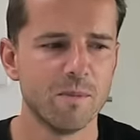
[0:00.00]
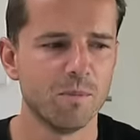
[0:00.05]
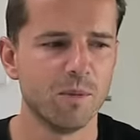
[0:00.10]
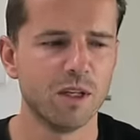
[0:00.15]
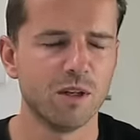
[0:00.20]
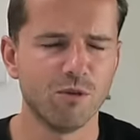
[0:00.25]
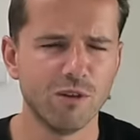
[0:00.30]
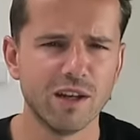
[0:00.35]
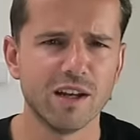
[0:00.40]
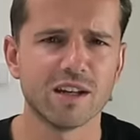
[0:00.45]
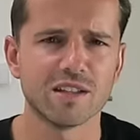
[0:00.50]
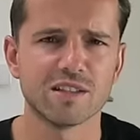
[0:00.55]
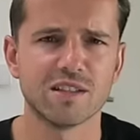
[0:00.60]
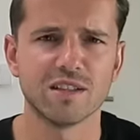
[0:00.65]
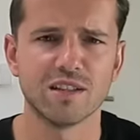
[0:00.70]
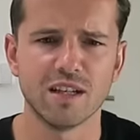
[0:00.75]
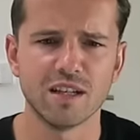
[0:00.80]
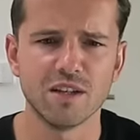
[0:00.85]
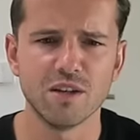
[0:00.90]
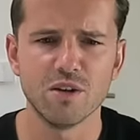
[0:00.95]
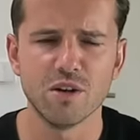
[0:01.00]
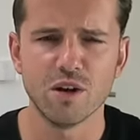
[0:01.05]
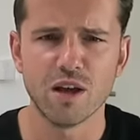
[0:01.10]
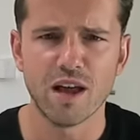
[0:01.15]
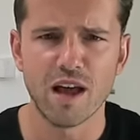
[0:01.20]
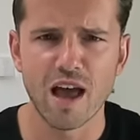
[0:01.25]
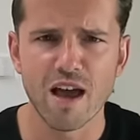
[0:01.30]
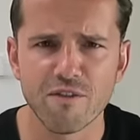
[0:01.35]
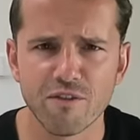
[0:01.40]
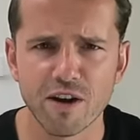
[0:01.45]
between us that
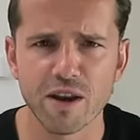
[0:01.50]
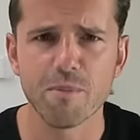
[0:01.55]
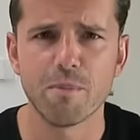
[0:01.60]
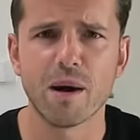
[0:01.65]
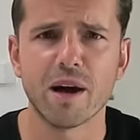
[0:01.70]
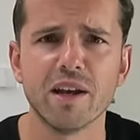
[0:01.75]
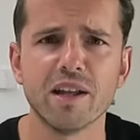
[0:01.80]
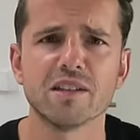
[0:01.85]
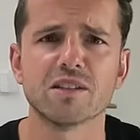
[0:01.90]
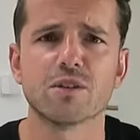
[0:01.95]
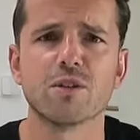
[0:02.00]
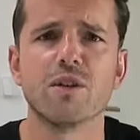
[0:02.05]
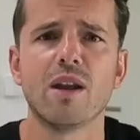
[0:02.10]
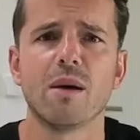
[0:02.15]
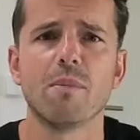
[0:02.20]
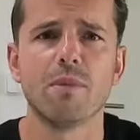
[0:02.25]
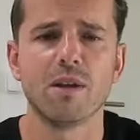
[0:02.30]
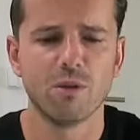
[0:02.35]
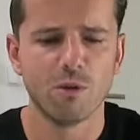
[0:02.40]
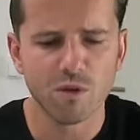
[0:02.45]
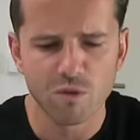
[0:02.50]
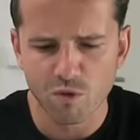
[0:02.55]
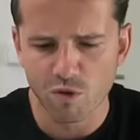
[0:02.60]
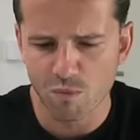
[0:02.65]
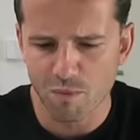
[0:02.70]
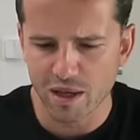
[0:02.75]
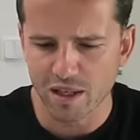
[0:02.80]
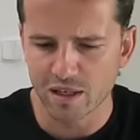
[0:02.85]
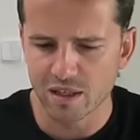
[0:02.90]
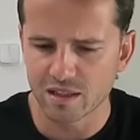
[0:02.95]
everybody's gonna be, we
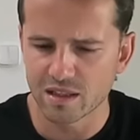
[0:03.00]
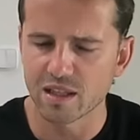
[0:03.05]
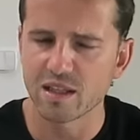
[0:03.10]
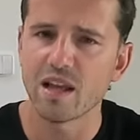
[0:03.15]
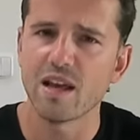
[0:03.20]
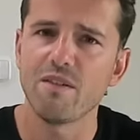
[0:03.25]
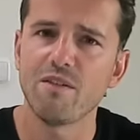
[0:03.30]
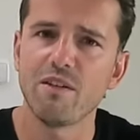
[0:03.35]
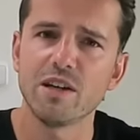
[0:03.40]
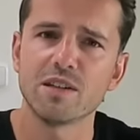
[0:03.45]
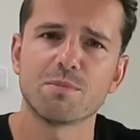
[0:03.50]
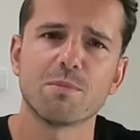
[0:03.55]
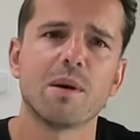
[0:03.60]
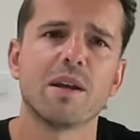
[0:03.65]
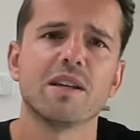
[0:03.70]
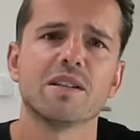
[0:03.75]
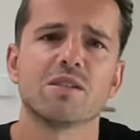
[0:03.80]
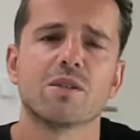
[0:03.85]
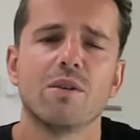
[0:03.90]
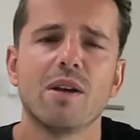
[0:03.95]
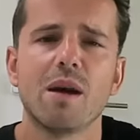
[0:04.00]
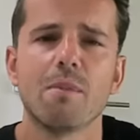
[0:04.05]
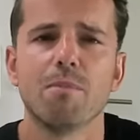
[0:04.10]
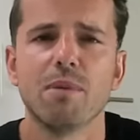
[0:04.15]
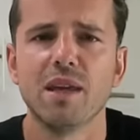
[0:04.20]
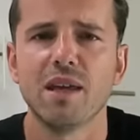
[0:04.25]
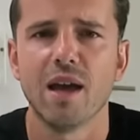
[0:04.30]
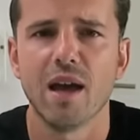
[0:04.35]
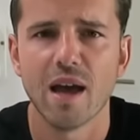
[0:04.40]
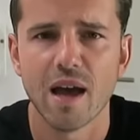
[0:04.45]
made it that everybody's gonna
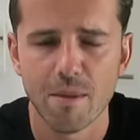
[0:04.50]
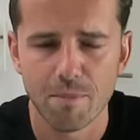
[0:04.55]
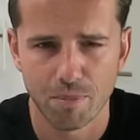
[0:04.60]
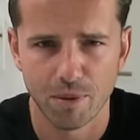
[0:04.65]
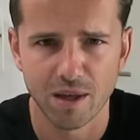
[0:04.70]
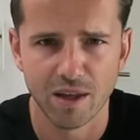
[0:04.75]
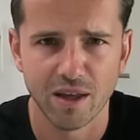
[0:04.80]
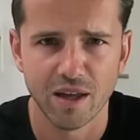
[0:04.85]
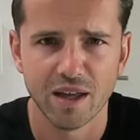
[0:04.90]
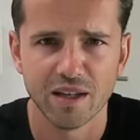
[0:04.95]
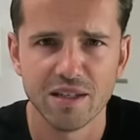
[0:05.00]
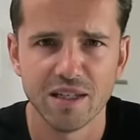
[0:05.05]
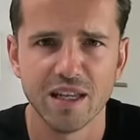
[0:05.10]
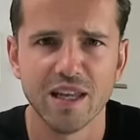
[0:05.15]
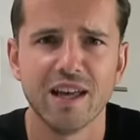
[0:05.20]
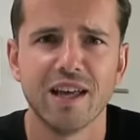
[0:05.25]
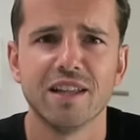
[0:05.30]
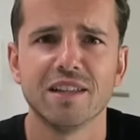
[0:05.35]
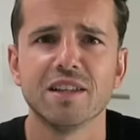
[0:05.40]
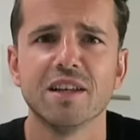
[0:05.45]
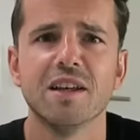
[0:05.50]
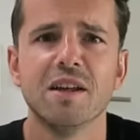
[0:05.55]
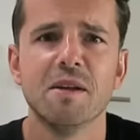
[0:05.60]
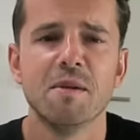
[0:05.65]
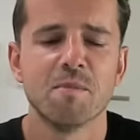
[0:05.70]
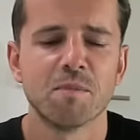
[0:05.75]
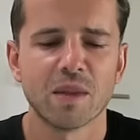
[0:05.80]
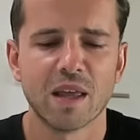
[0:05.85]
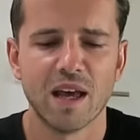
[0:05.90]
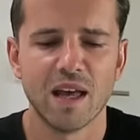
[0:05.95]
be happy at the end
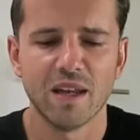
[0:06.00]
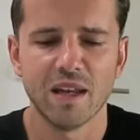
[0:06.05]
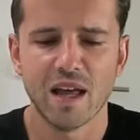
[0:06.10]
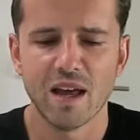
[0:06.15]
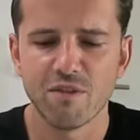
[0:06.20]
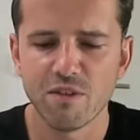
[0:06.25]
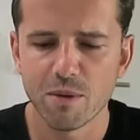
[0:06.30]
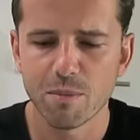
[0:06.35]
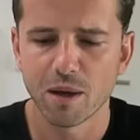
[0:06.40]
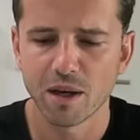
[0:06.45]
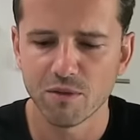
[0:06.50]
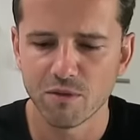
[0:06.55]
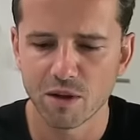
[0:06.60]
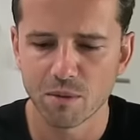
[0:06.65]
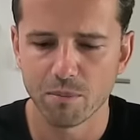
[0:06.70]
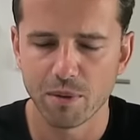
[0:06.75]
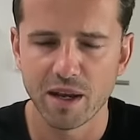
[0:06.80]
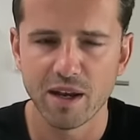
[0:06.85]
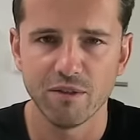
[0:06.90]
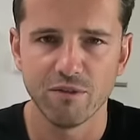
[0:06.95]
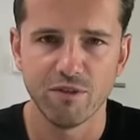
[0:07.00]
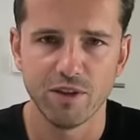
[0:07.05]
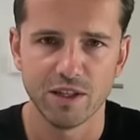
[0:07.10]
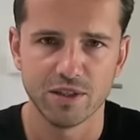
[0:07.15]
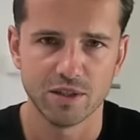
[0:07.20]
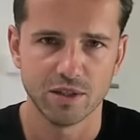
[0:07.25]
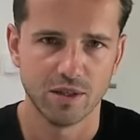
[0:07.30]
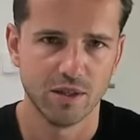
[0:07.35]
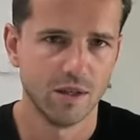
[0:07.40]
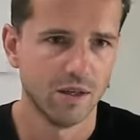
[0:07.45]
and everybody will
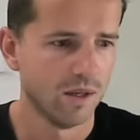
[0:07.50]
benefit.